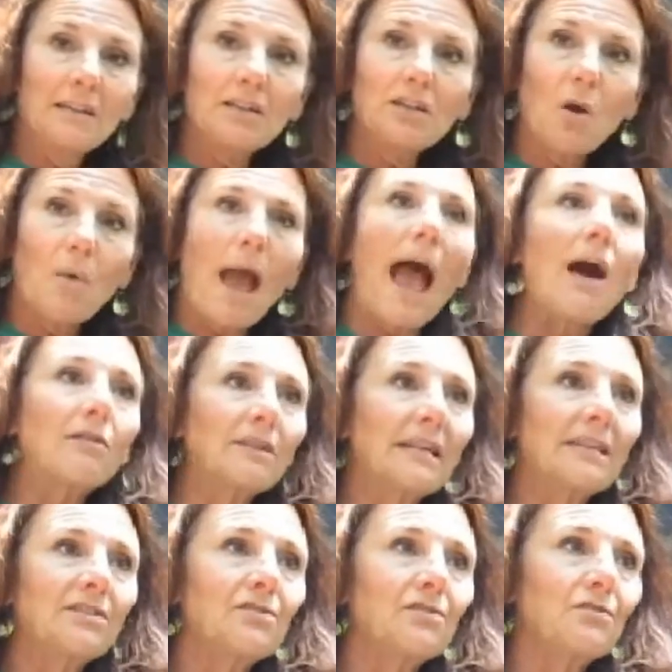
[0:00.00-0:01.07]
go out
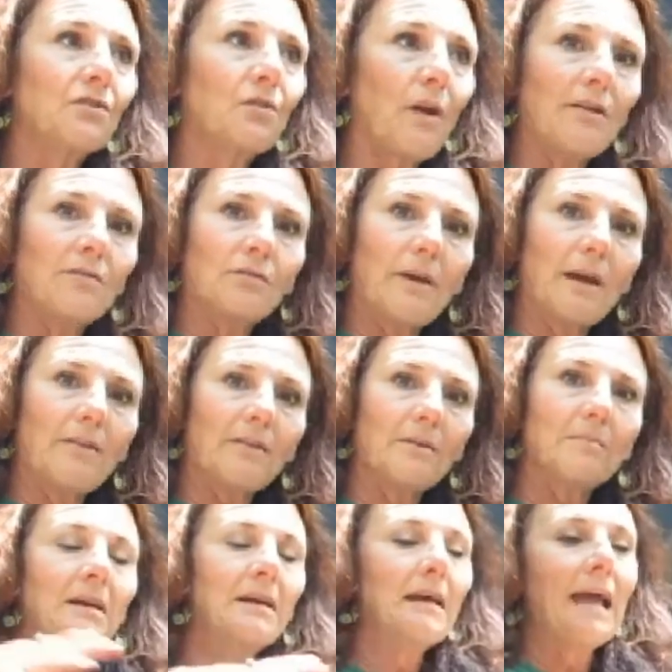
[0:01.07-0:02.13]
into the ground around
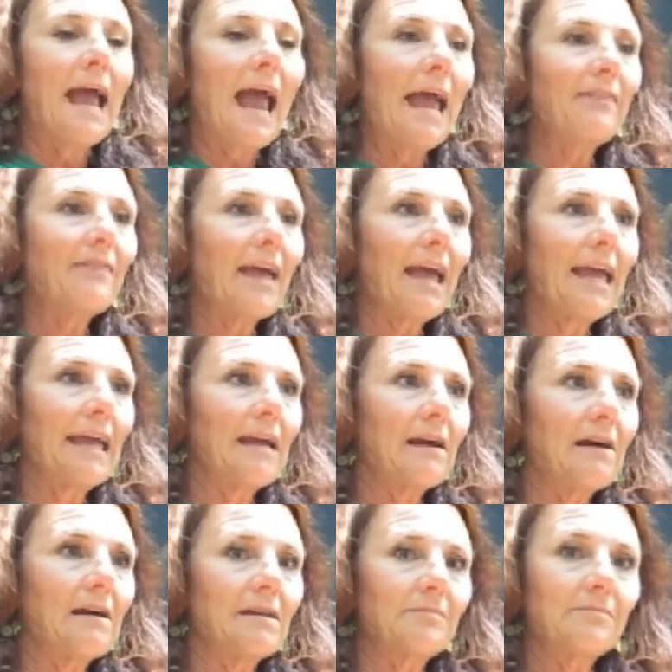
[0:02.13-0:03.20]
them and they
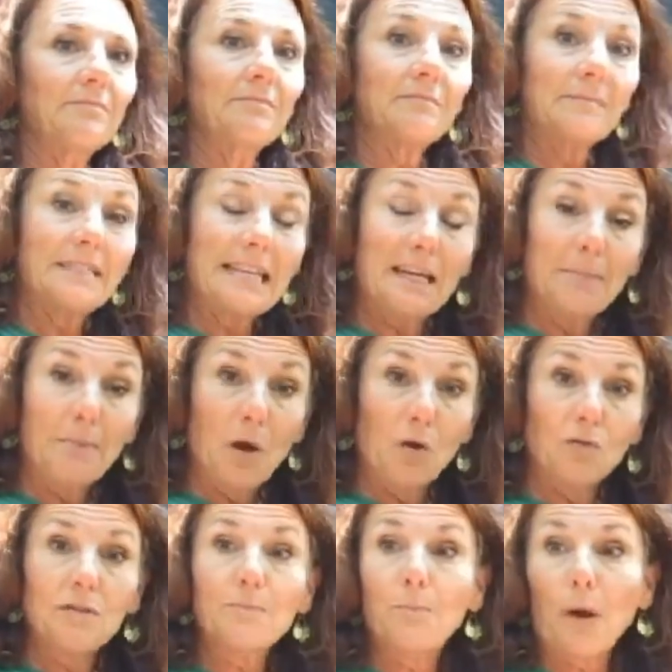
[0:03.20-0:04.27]
um,
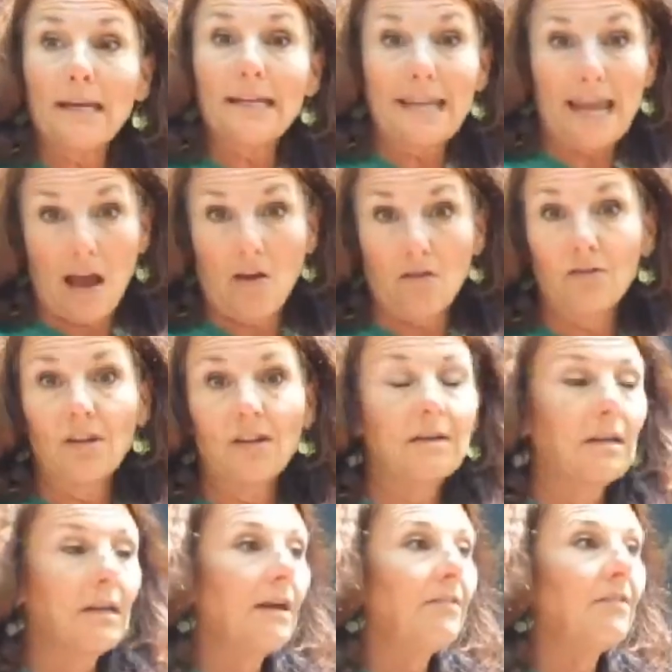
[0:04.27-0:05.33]
decompose, break down
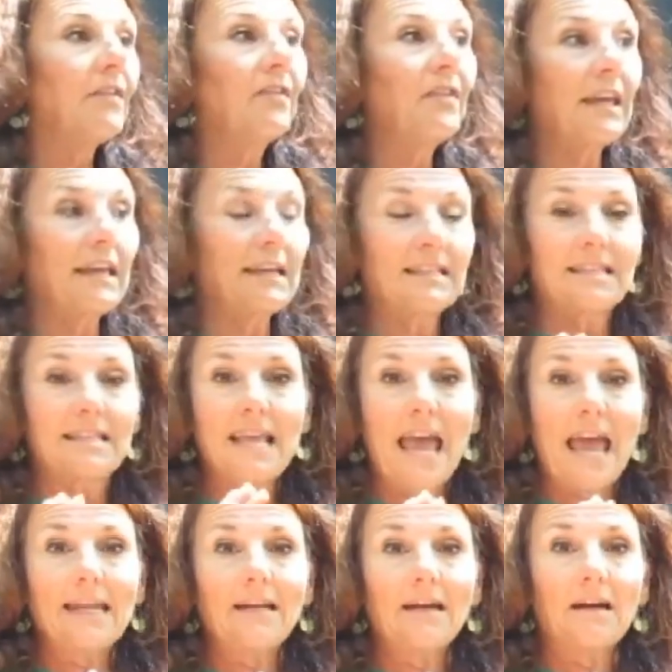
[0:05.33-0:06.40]
the things
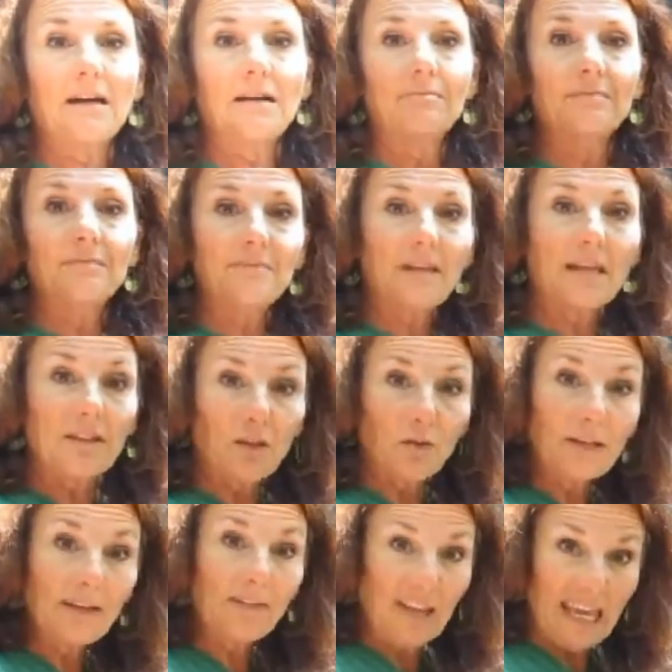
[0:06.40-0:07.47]
that, um, that they're
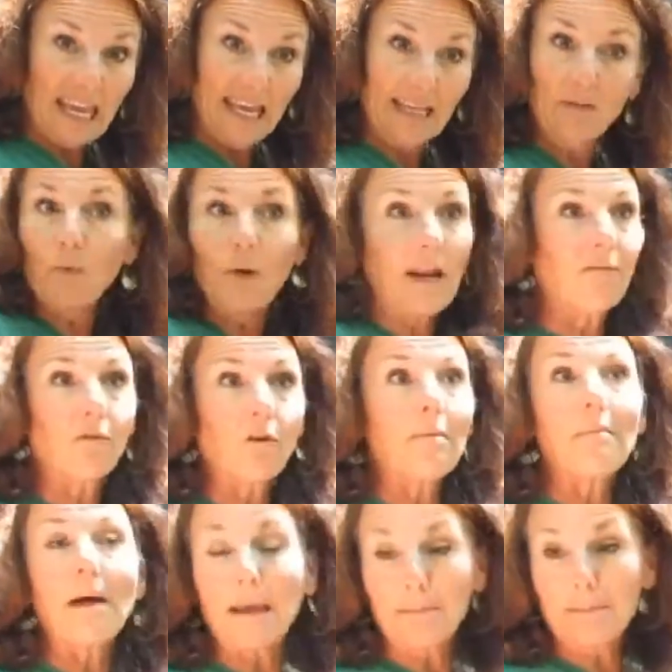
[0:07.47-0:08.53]
living in, whatever it
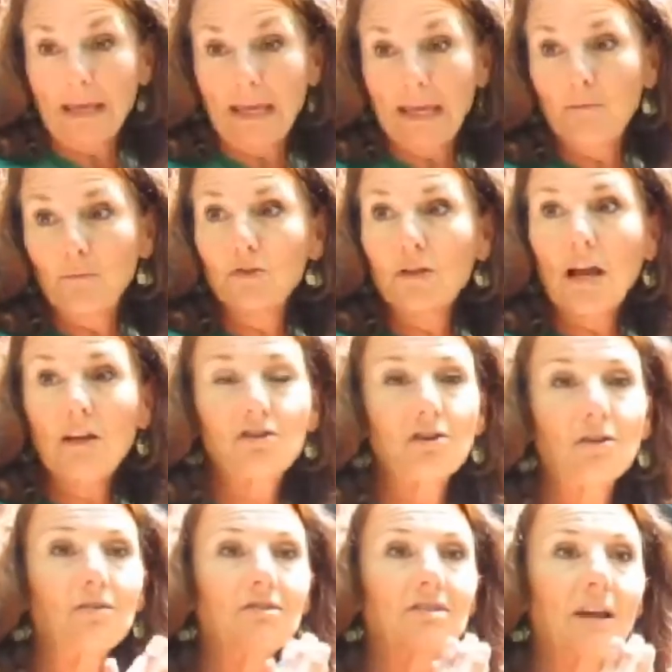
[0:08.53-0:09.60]
might be. And we'll, I'll show
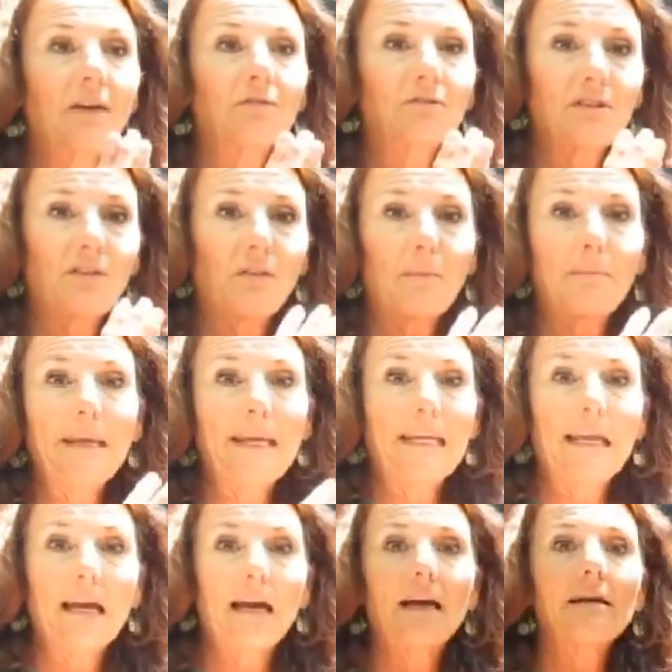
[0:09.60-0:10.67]
you several different
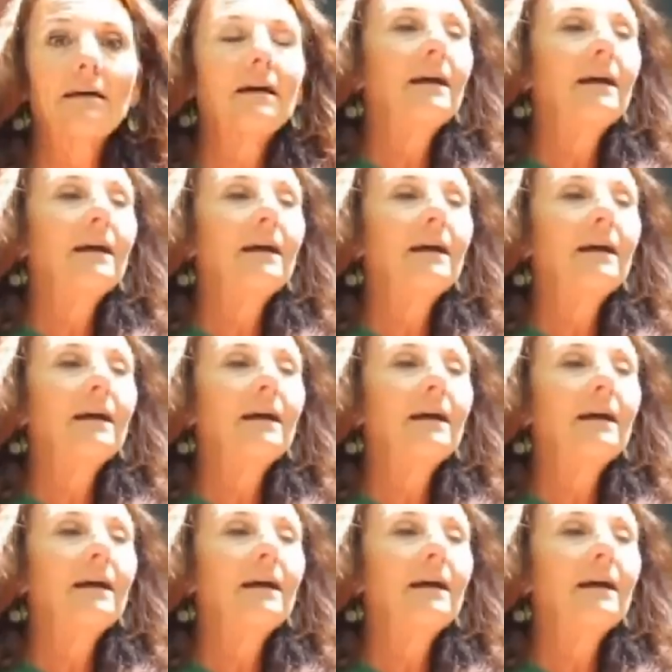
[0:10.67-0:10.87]
media